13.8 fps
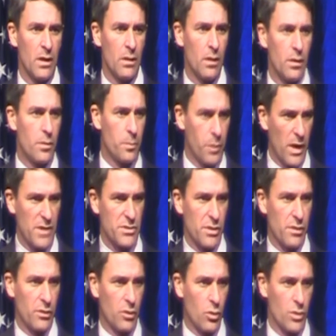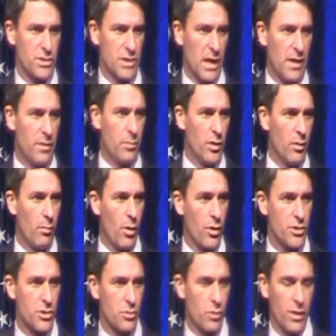the, president, of course, signed the bill
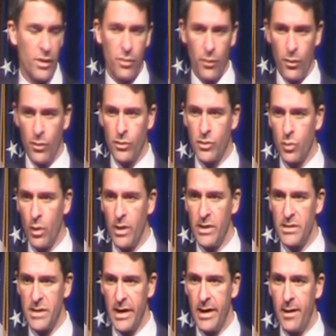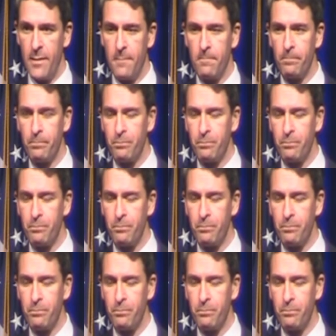March 23, 2010.